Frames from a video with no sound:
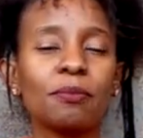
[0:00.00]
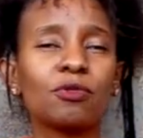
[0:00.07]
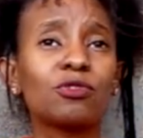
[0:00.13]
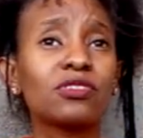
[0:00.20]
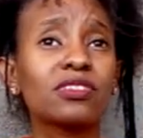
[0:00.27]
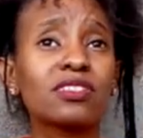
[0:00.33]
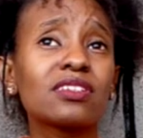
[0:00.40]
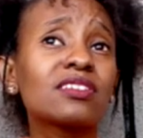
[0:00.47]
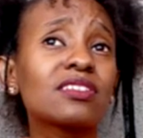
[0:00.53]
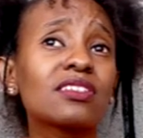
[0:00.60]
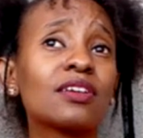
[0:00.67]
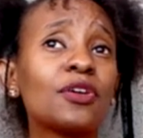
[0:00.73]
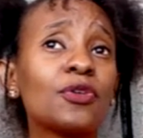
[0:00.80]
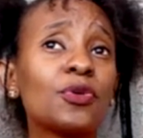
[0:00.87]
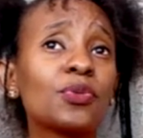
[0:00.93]
because
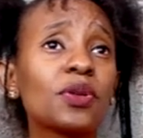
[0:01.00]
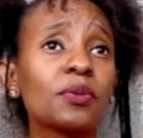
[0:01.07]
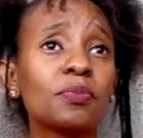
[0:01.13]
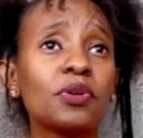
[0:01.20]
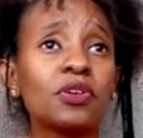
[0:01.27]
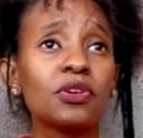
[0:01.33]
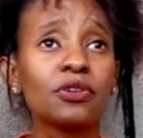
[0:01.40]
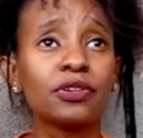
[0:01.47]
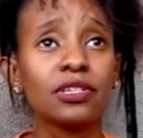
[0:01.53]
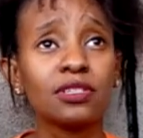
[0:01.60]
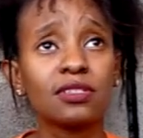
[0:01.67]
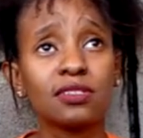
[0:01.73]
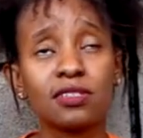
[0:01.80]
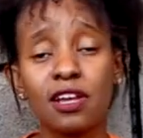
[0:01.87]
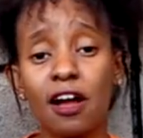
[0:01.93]
this Rona period
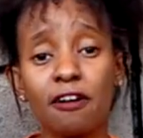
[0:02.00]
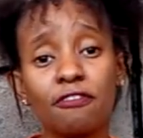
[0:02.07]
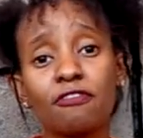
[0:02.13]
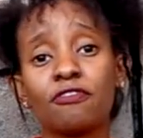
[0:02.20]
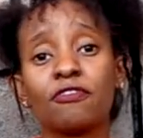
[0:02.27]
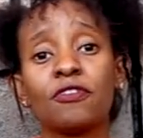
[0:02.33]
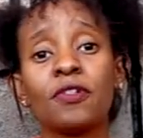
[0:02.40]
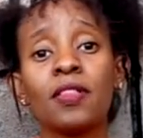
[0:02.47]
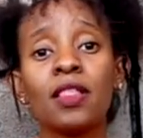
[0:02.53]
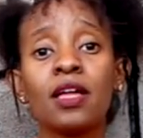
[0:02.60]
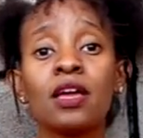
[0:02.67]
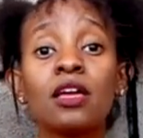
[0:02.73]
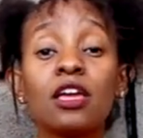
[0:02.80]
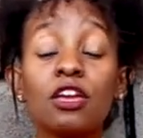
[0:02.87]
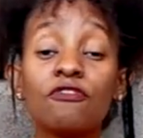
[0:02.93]
is tough,
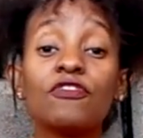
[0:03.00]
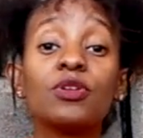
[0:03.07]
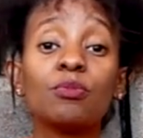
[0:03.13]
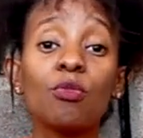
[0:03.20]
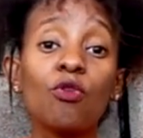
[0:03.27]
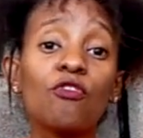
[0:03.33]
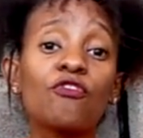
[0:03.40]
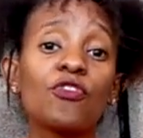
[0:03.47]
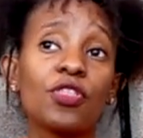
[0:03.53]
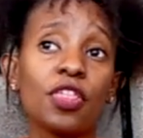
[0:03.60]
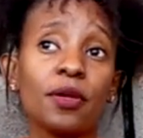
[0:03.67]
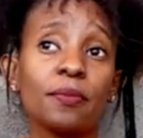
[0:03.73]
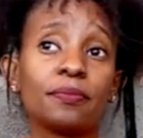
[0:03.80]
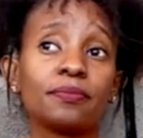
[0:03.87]
even more for them.